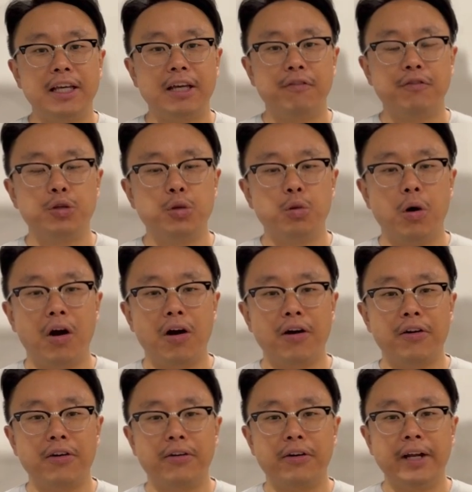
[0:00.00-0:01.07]
if you
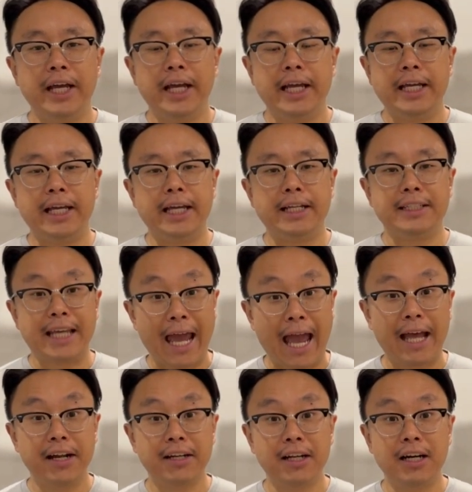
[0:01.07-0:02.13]
are in
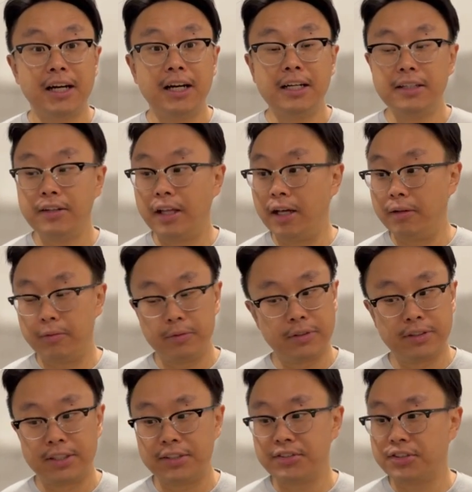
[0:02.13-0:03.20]
Canada,
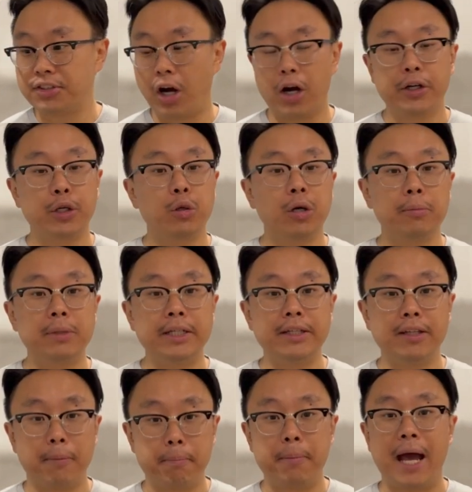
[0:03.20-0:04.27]
this is arguably
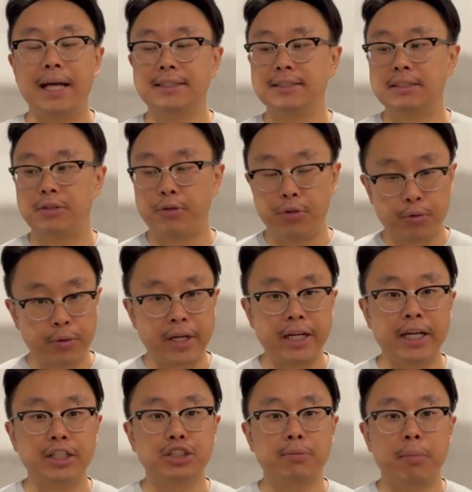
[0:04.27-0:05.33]
the best
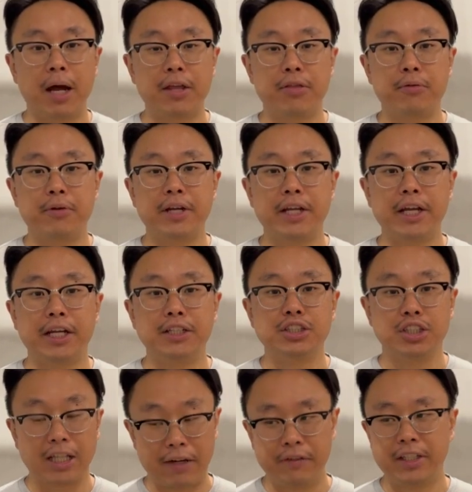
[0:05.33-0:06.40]
3" by 3",
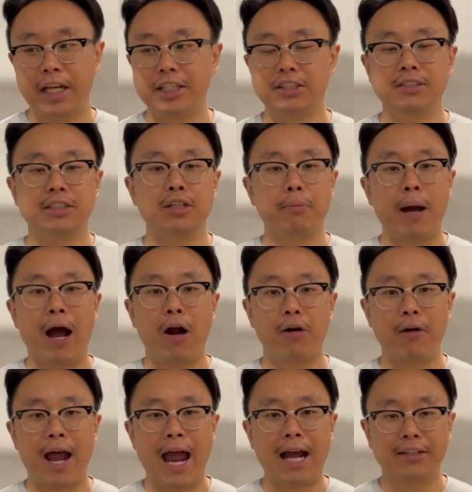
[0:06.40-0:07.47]
11 gauge steel power
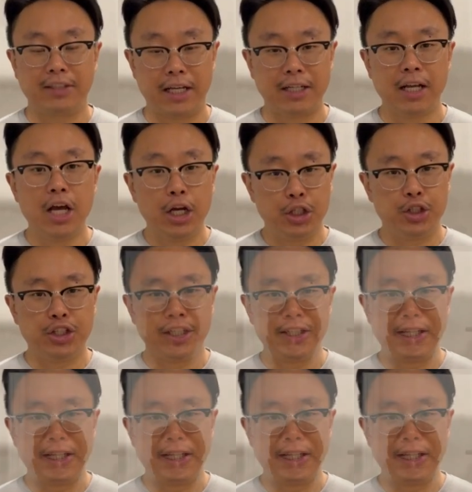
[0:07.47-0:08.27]
rack that you can